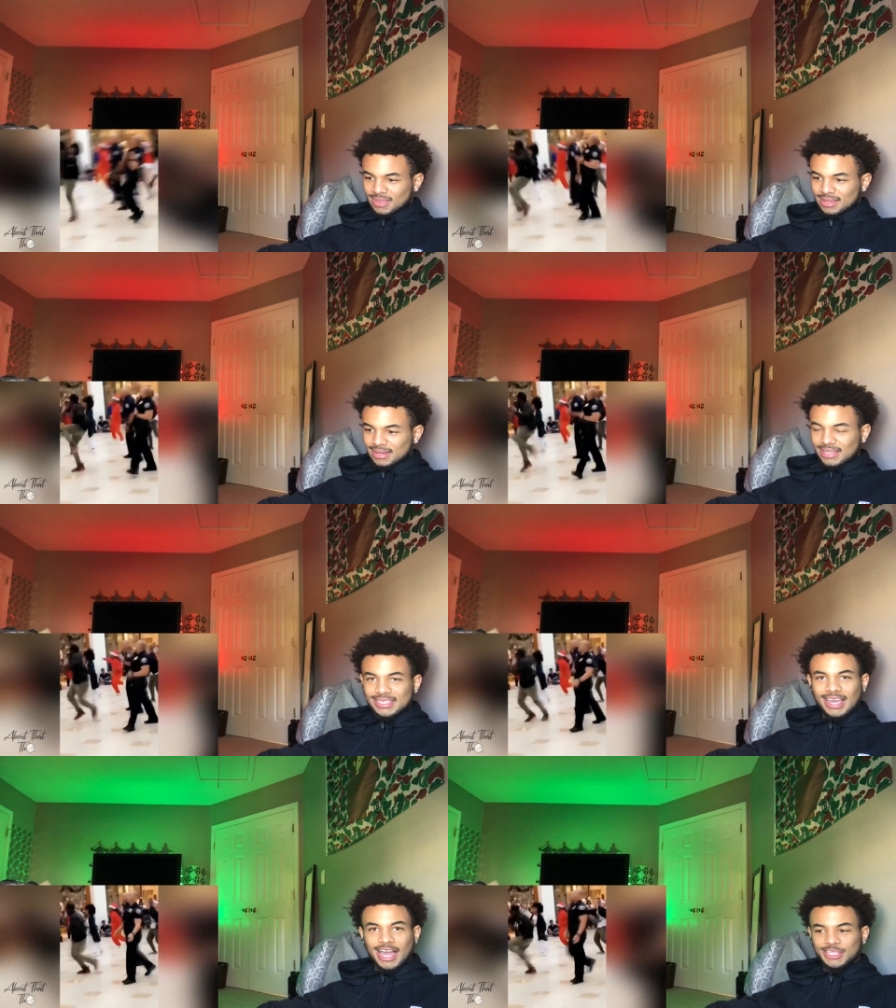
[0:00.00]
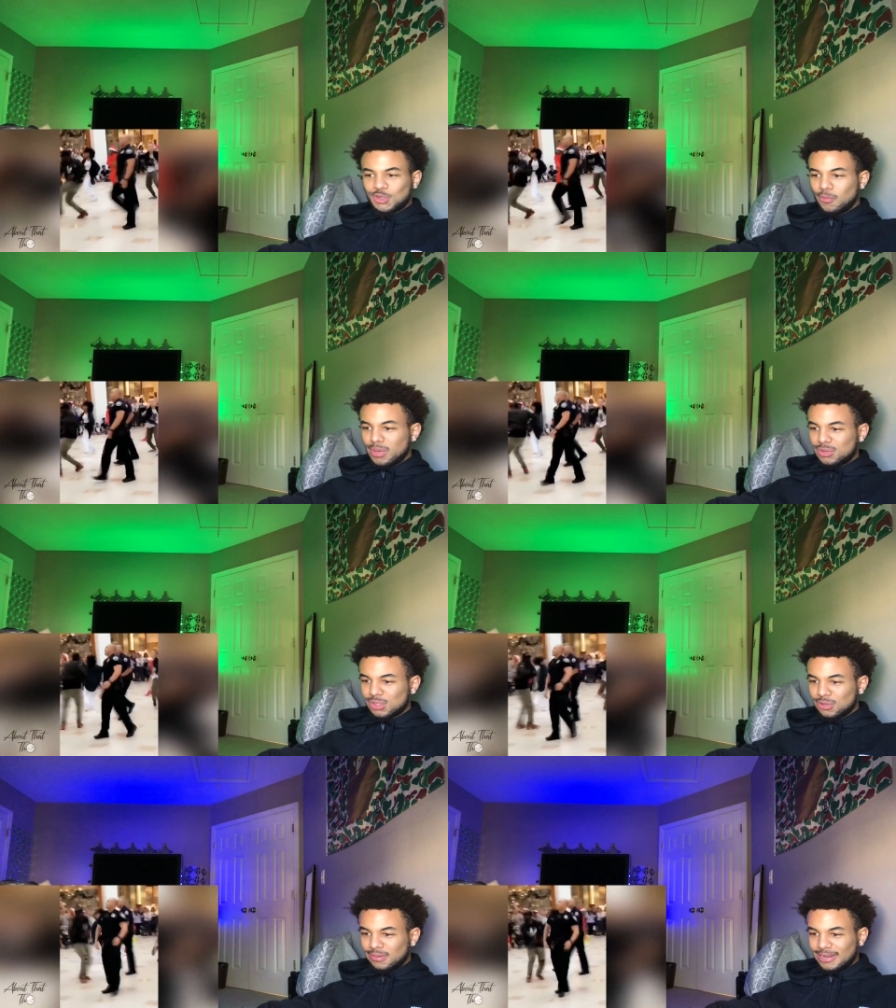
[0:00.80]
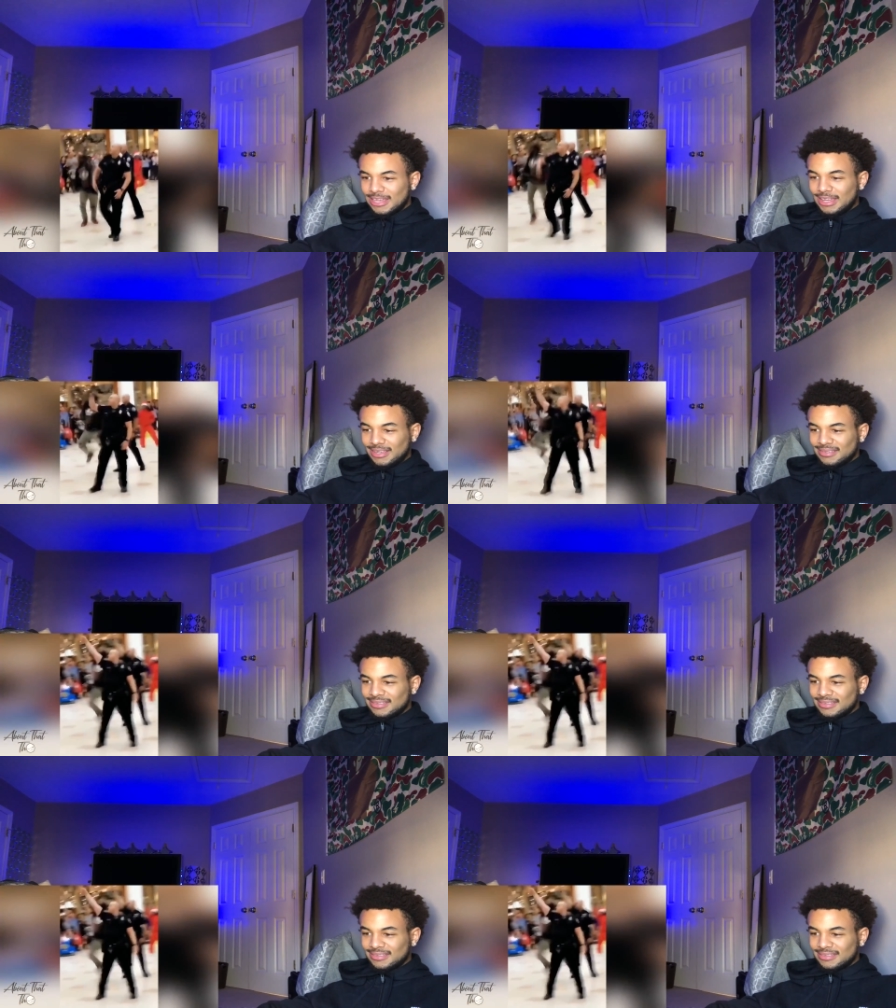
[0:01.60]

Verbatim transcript: I guess like High School Musical, nigga.